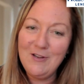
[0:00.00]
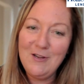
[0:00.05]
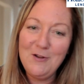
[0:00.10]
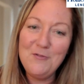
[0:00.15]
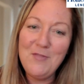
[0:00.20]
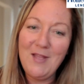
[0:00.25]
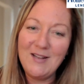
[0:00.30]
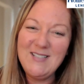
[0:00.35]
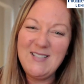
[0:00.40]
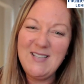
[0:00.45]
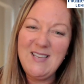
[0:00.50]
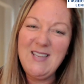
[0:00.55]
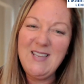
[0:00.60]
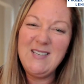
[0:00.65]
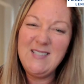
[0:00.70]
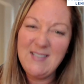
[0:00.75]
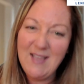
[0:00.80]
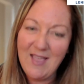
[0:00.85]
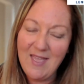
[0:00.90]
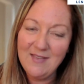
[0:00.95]
That's the
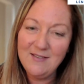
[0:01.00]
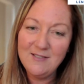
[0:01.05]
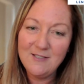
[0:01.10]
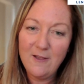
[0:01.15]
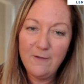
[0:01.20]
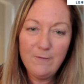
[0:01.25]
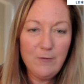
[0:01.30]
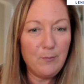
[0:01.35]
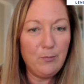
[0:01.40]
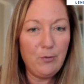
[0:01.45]
intent of the